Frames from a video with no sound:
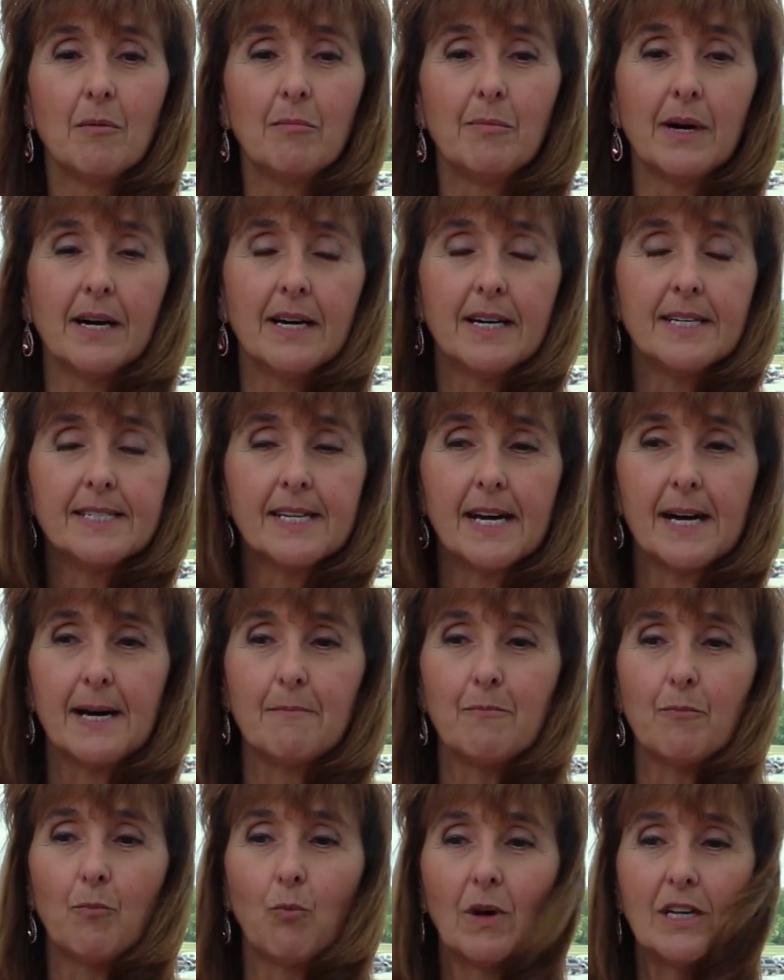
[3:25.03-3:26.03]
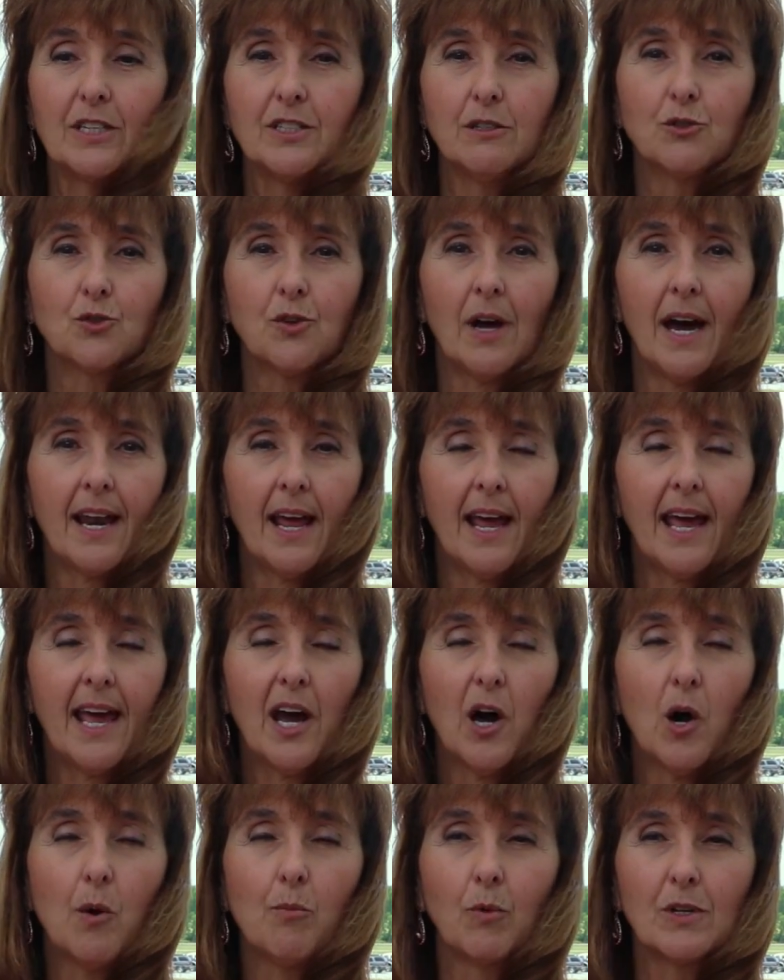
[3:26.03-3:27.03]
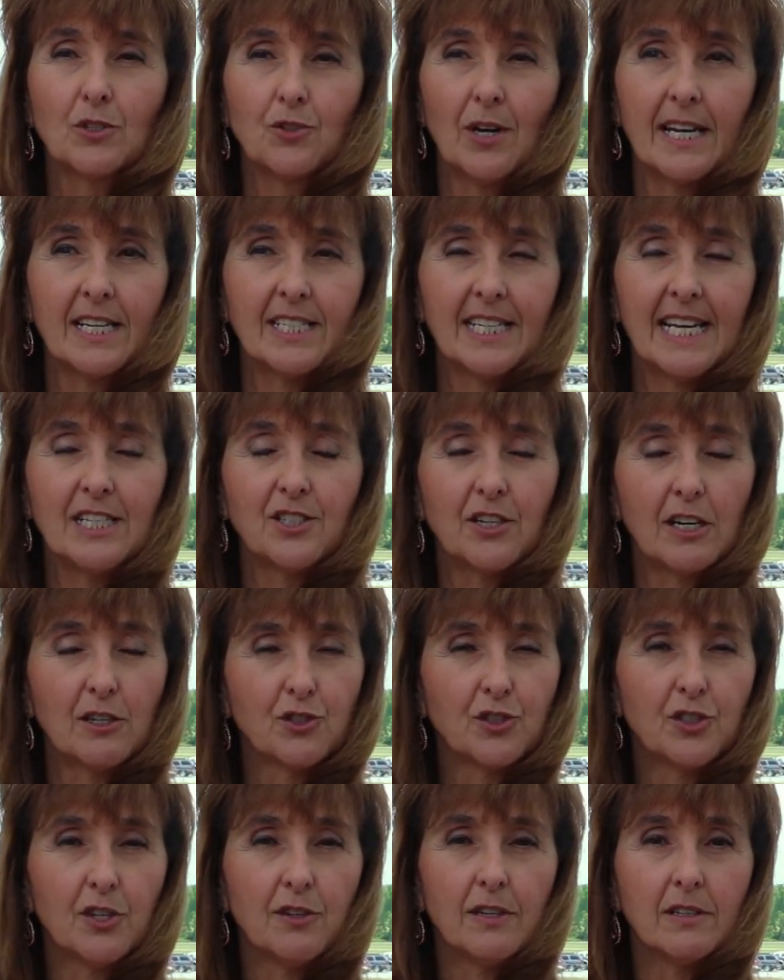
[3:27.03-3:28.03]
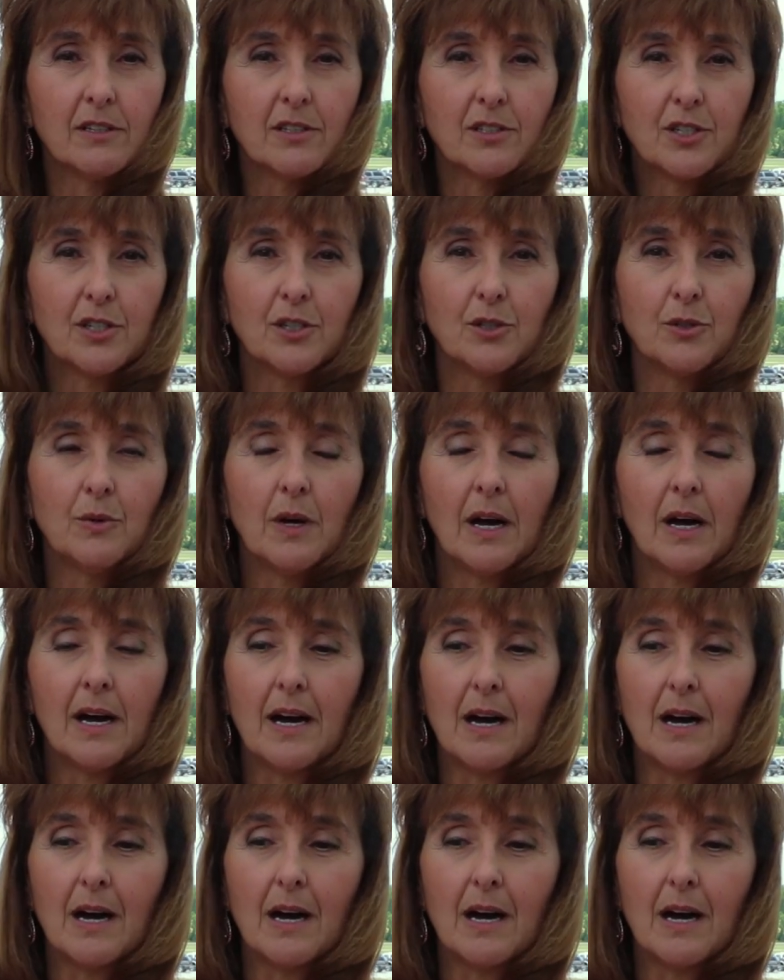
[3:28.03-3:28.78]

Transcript: But we do try to help. We try to teach our students to